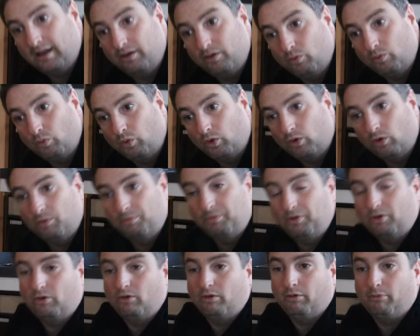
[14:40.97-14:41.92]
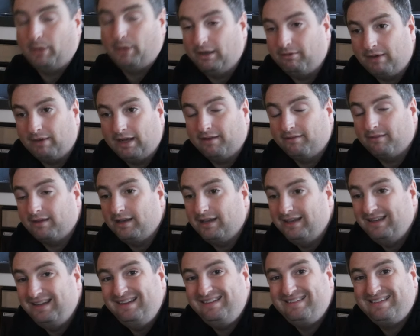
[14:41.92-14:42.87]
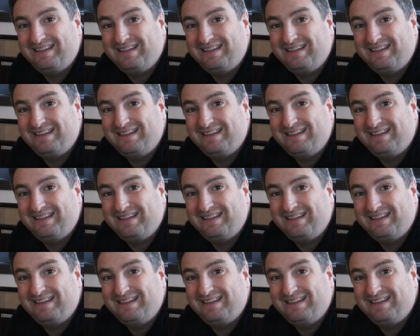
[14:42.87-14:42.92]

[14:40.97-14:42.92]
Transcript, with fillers: and warm all the way around. And you need